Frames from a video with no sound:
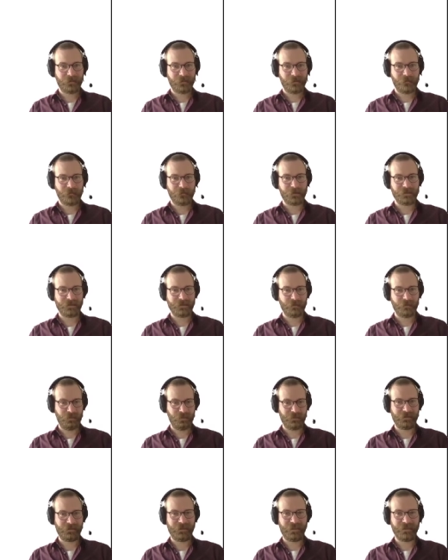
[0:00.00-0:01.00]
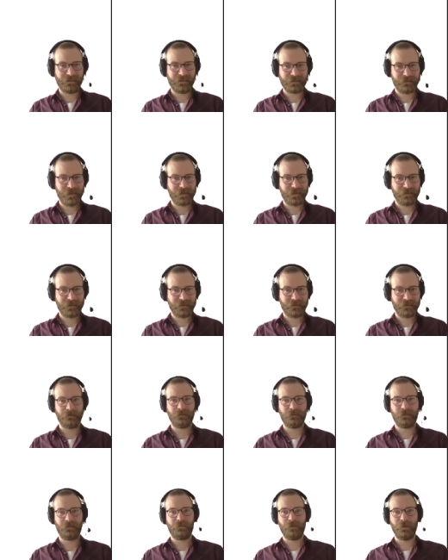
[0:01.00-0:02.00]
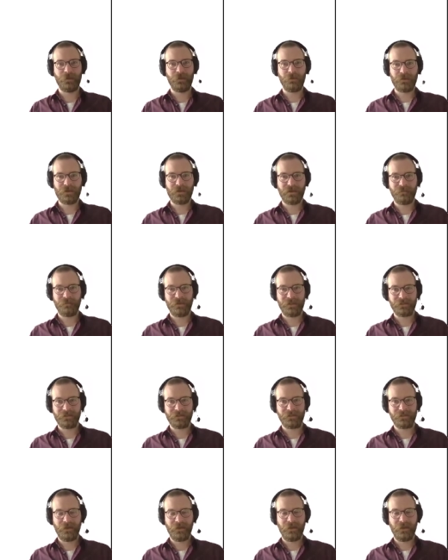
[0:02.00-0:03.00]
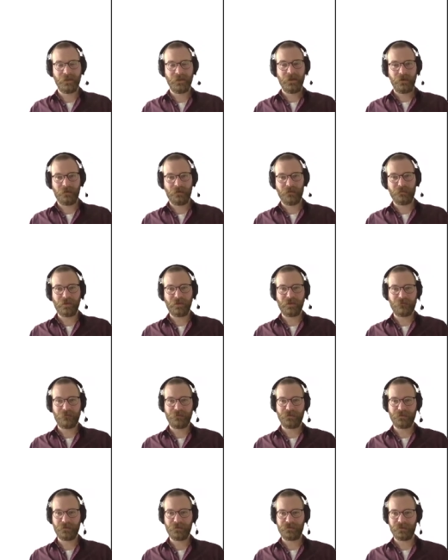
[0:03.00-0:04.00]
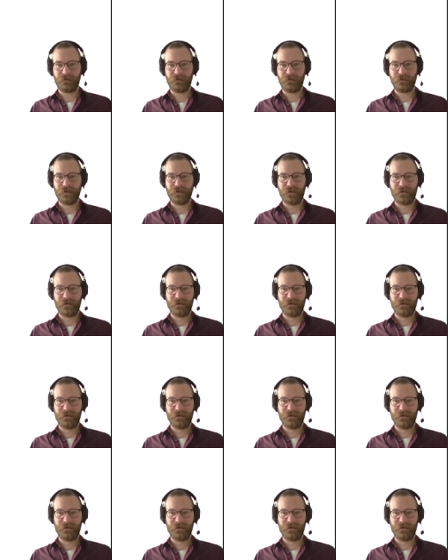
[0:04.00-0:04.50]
For example, the layers pattern or the broker pattern or model view controller.